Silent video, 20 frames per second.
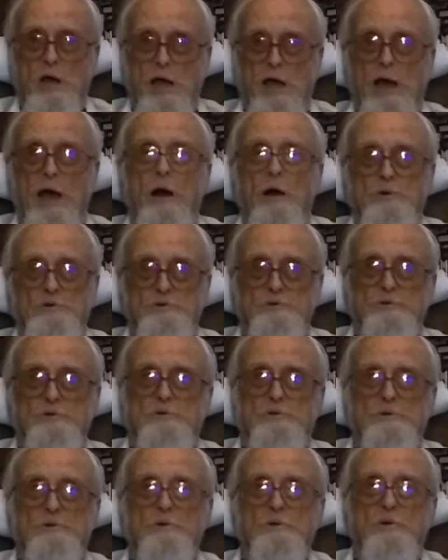a
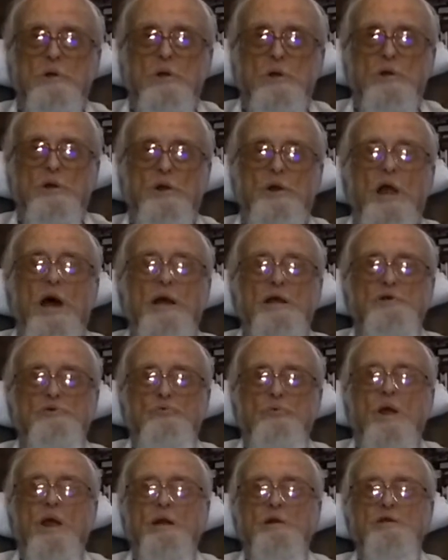house, a
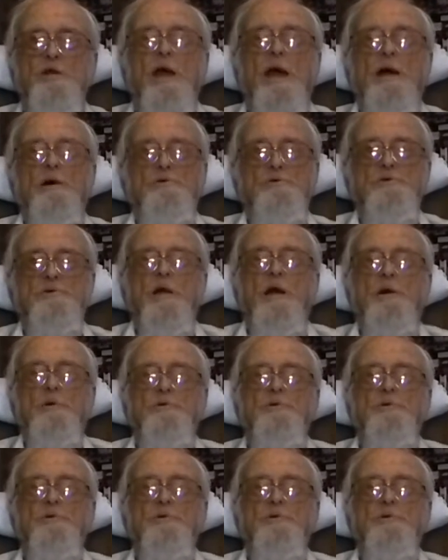nice ranch house